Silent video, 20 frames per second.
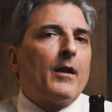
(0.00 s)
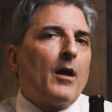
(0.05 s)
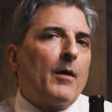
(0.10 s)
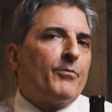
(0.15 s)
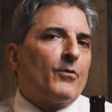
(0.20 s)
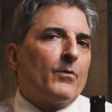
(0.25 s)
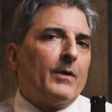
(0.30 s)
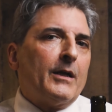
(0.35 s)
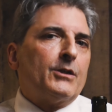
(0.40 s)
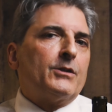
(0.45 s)

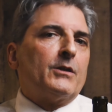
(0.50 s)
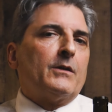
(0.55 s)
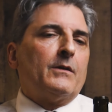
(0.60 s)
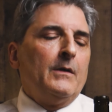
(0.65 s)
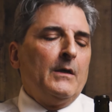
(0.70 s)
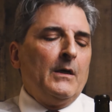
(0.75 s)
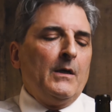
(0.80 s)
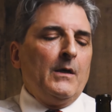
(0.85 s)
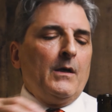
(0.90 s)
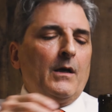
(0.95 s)
operation
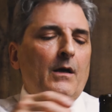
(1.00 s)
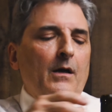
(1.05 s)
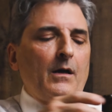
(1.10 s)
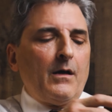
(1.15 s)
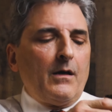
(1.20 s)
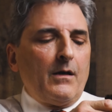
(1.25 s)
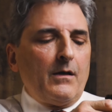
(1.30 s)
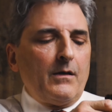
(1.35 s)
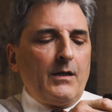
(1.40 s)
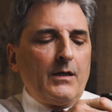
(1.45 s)

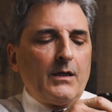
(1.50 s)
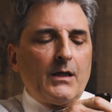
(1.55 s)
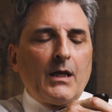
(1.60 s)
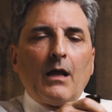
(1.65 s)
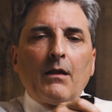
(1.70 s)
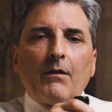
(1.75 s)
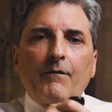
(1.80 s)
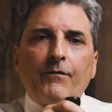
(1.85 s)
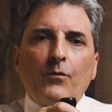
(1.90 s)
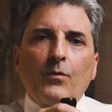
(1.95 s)
in
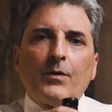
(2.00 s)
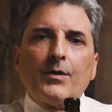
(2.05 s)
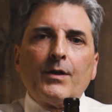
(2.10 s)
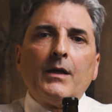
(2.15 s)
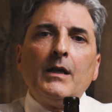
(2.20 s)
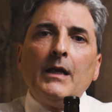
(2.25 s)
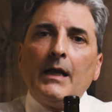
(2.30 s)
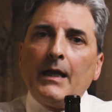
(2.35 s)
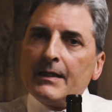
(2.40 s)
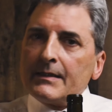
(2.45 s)
California.
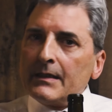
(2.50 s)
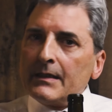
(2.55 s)
He has